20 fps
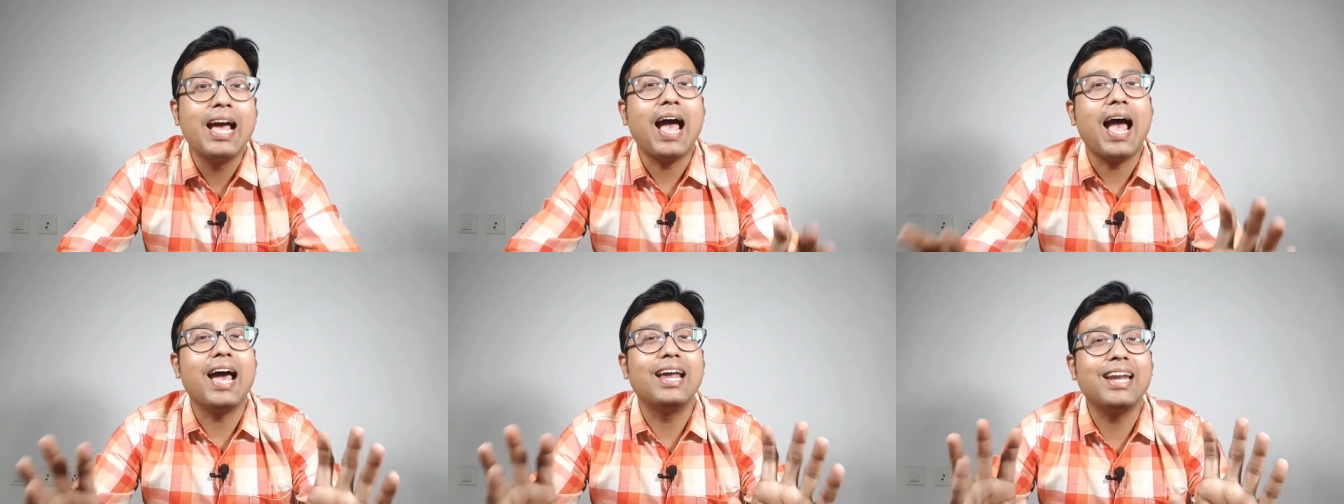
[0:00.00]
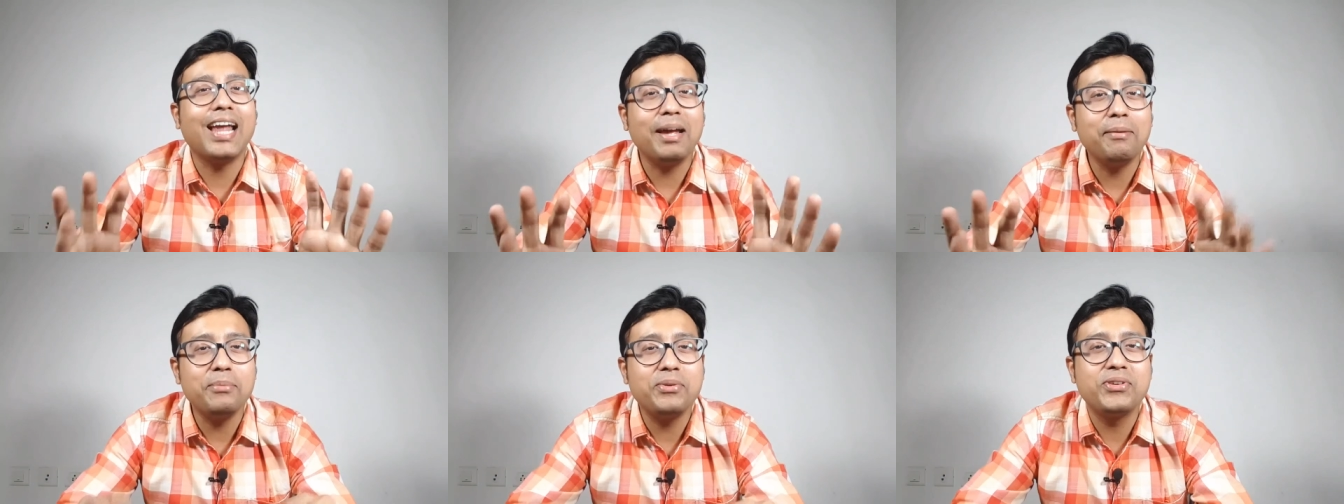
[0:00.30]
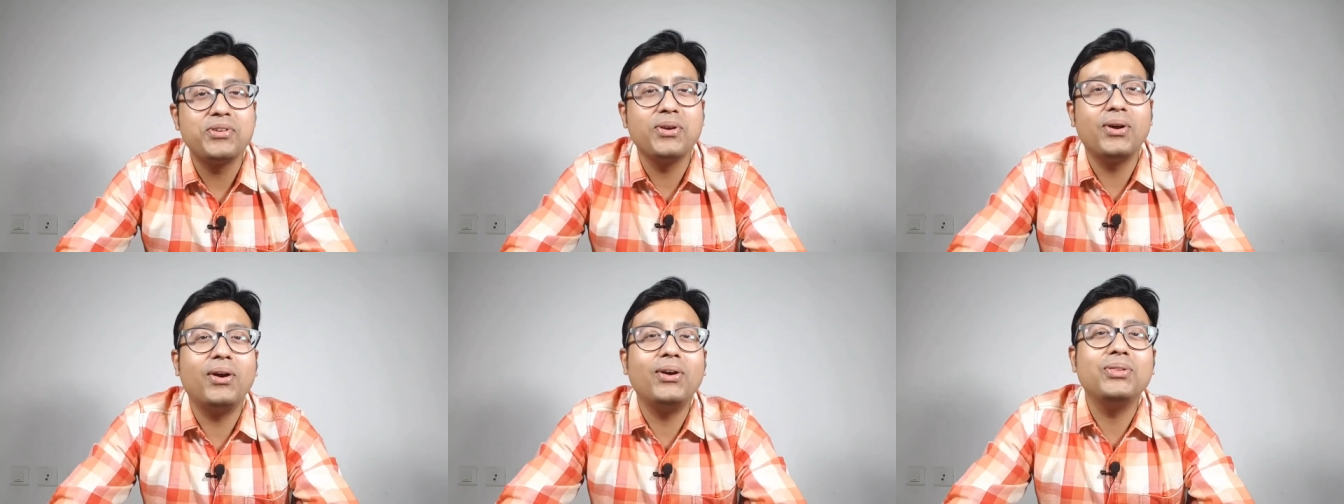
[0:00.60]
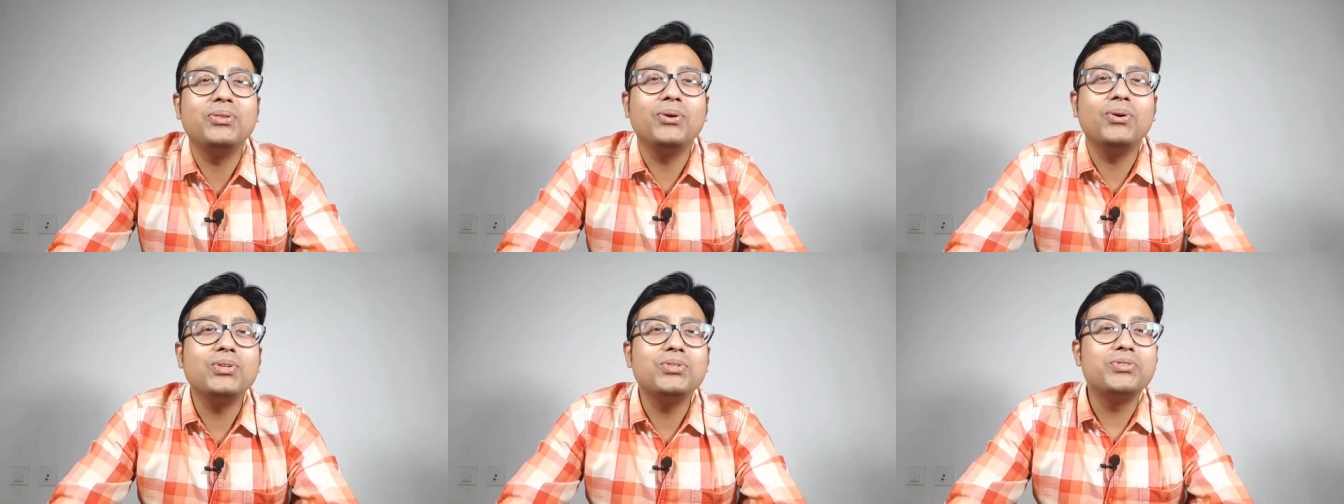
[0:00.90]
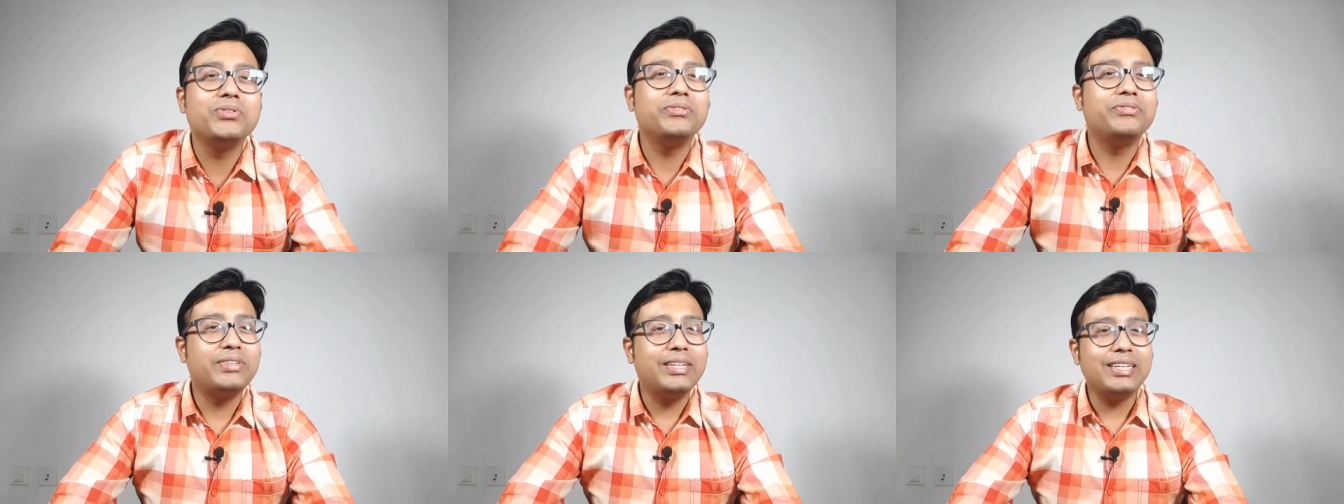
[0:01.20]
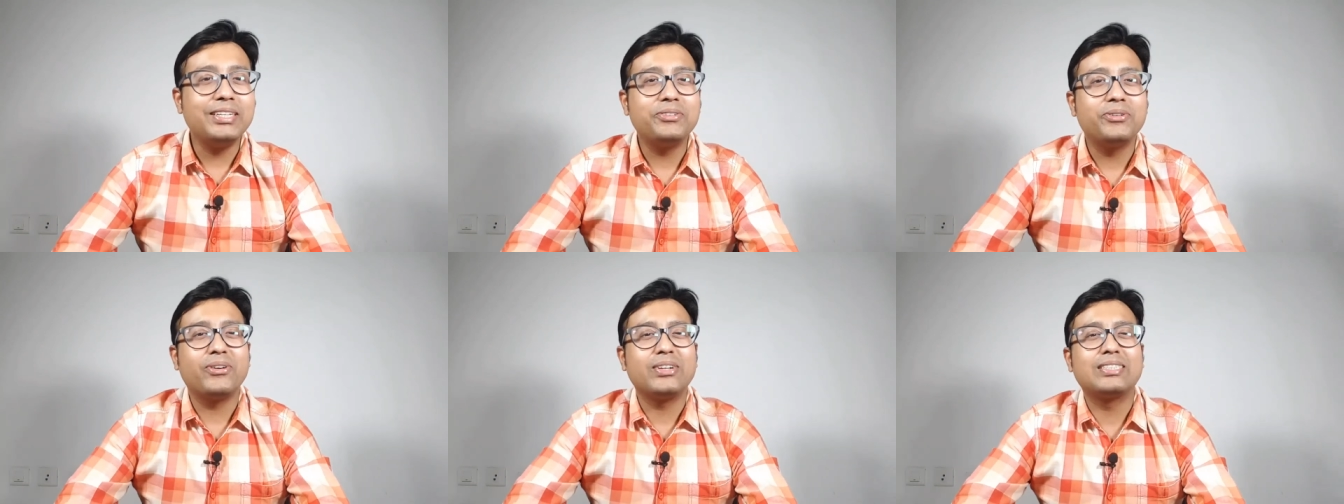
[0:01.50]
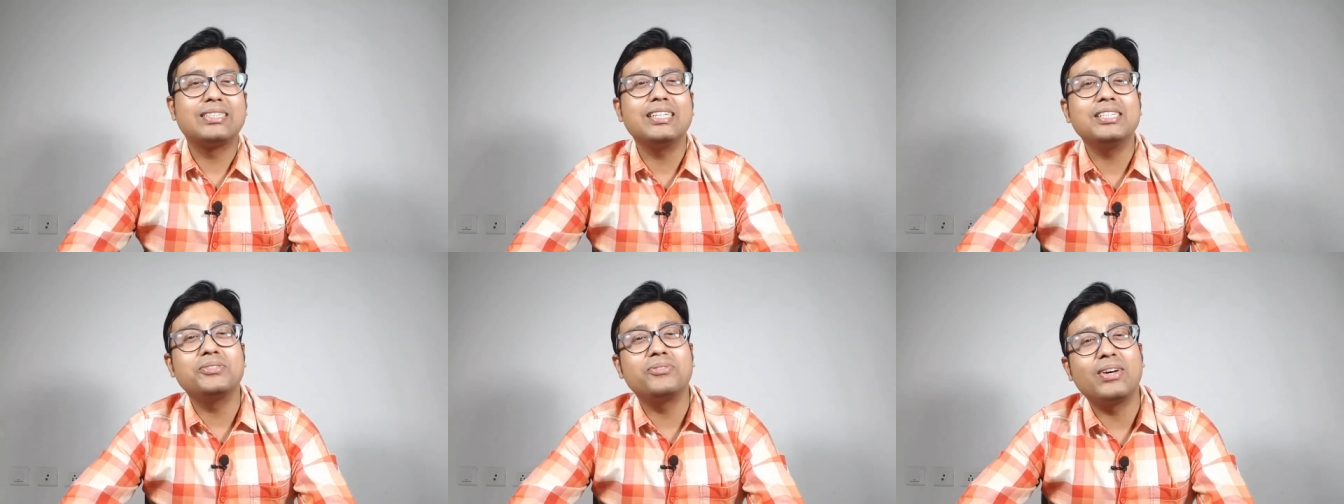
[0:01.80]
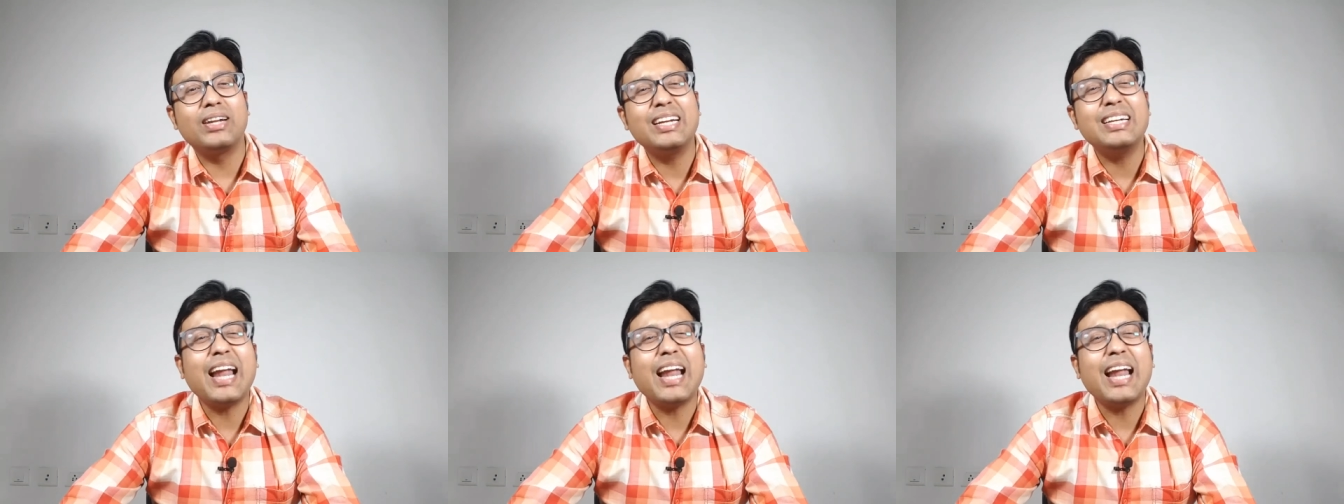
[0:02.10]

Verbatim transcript: and I am sure those 15 questions were